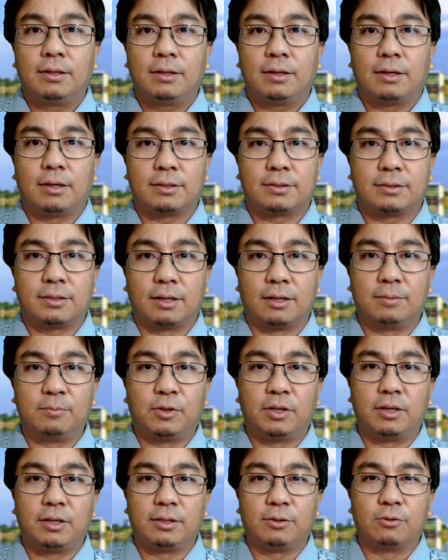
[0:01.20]

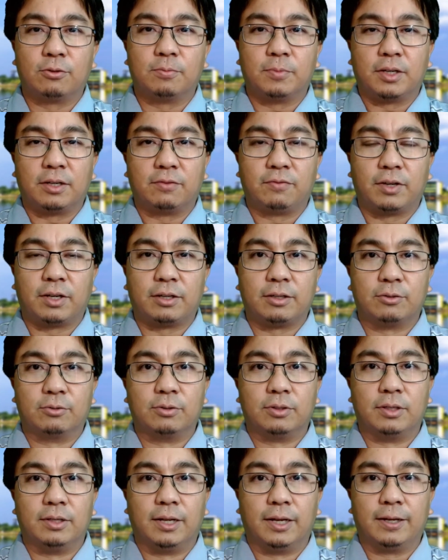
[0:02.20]
Assalamualaikum and a very
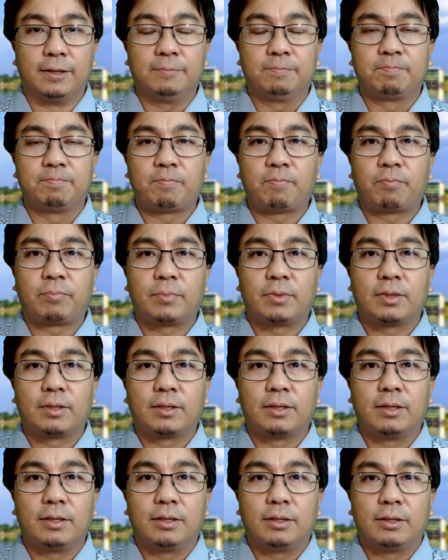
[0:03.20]
good day.
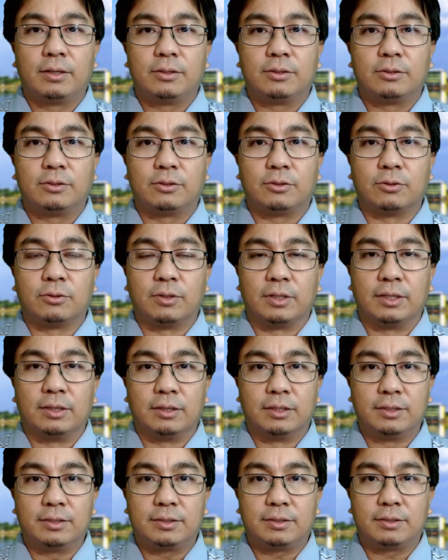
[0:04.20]
So
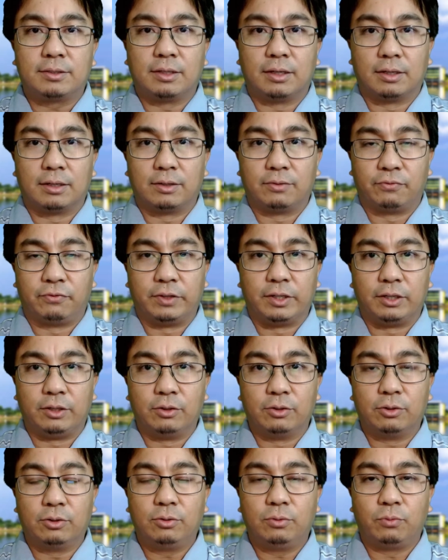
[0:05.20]
in this
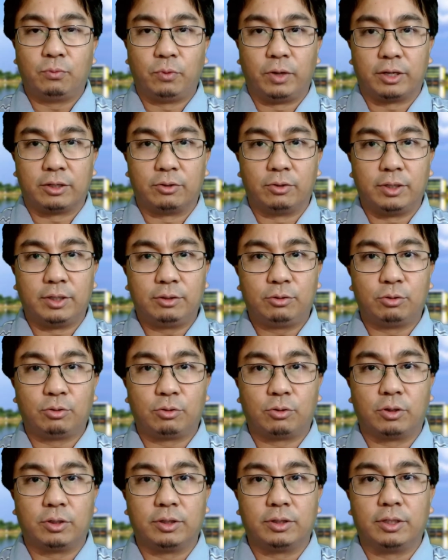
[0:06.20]
video, we are going to
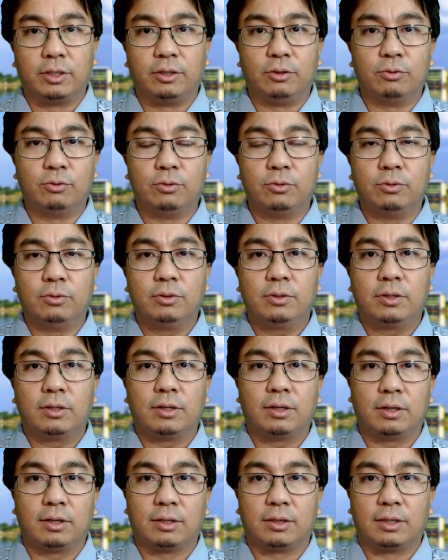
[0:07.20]
continue
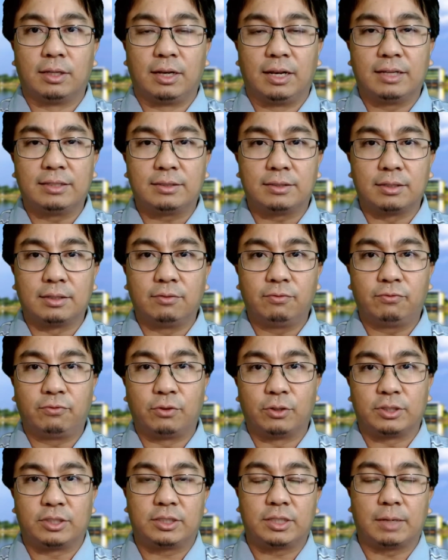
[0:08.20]
the lesson
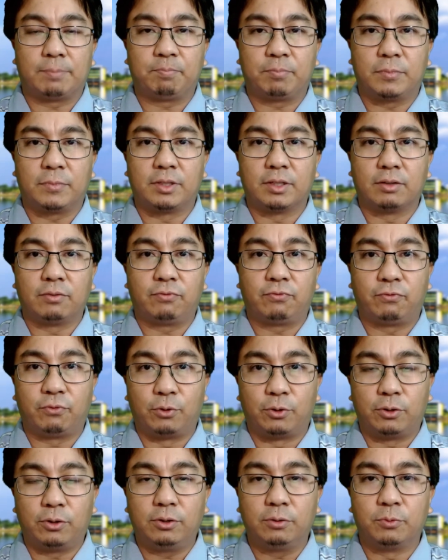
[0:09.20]
for chapter
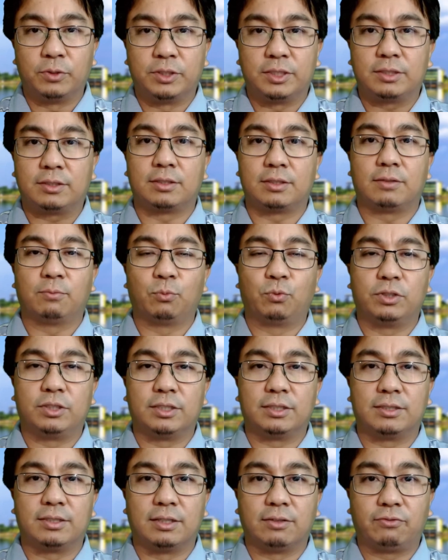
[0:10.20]
4, which
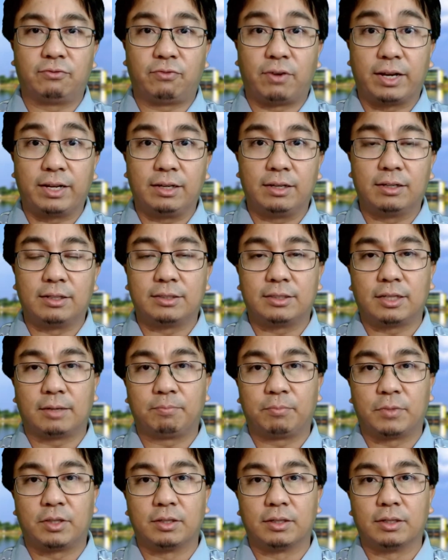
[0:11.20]
is the final
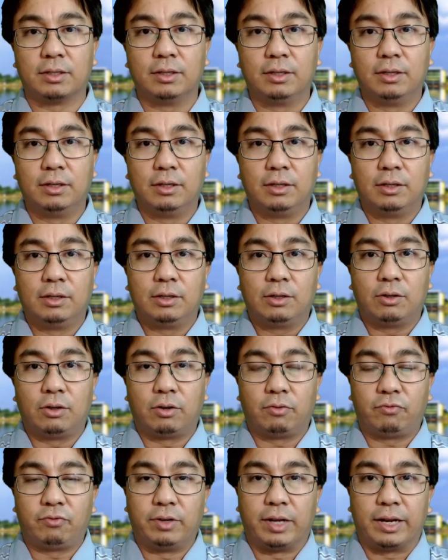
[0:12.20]
chapter
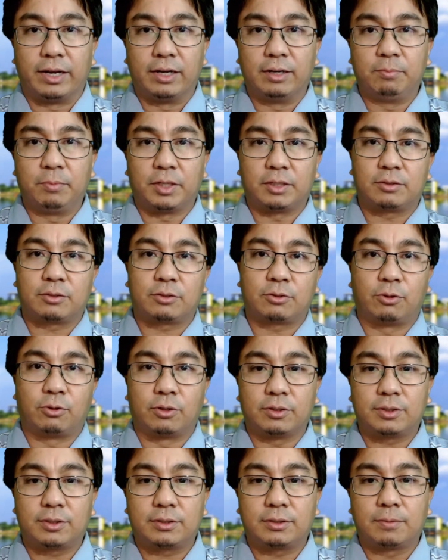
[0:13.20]
of dynamics
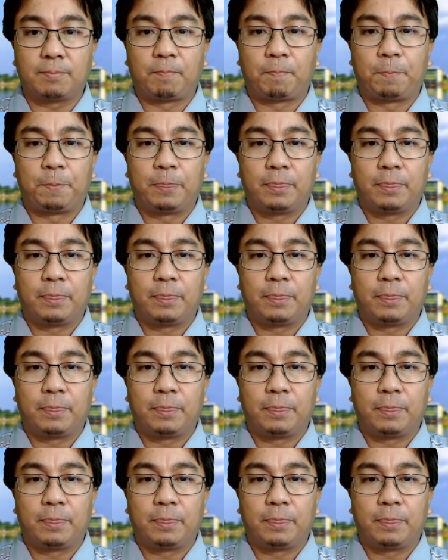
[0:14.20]
course.